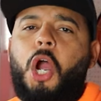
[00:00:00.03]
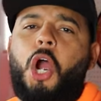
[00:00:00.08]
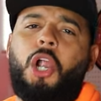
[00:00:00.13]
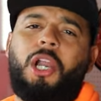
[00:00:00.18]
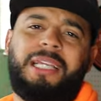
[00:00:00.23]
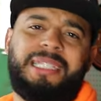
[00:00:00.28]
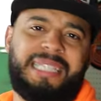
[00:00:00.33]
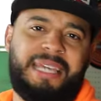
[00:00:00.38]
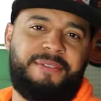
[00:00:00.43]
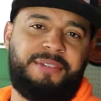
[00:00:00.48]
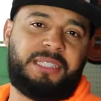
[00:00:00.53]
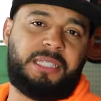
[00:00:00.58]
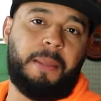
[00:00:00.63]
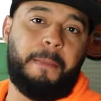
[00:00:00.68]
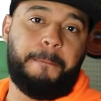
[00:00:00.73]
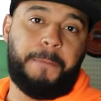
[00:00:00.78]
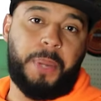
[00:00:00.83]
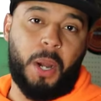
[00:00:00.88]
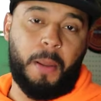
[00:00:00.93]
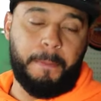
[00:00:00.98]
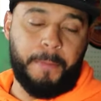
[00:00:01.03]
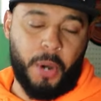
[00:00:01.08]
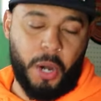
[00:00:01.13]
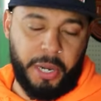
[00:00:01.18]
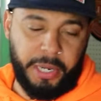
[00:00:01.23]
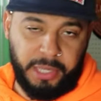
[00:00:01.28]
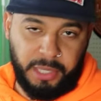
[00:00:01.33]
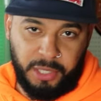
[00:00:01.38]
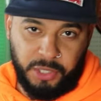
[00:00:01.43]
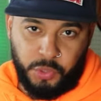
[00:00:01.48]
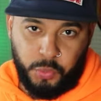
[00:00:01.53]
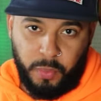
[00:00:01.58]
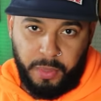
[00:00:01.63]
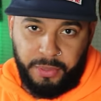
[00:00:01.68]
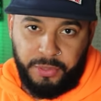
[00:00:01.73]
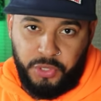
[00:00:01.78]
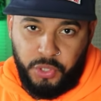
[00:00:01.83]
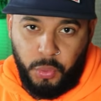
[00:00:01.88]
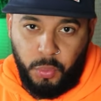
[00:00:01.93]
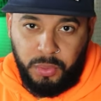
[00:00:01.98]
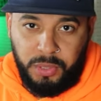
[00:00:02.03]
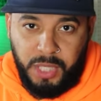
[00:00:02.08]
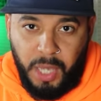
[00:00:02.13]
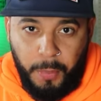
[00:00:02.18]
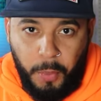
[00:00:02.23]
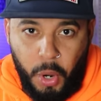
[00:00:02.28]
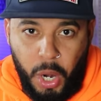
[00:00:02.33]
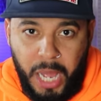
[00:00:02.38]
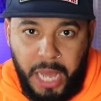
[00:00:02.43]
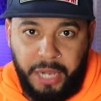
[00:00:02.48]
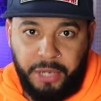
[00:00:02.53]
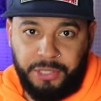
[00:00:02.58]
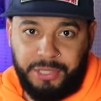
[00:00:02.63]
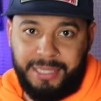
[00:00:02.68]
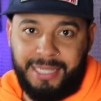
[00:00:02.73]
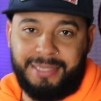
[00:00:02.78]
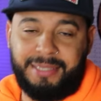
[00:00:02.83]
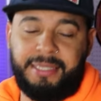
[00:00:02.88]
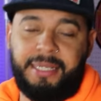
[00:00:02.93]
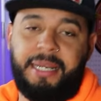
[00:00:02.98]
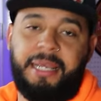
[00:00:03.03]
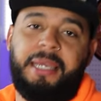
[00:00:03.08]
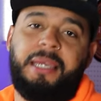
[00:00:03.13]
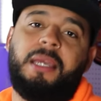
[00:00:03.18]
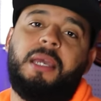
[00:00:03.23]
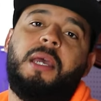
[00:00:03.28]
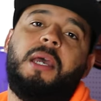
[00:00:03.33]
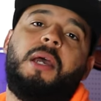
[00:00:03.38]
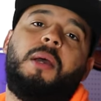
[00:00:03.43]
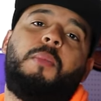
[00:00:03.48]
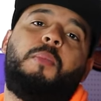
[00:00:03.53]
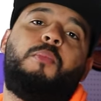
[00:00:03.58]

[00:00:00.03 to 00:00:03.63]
Harley Davidson bombarding us with two double headers yesterday.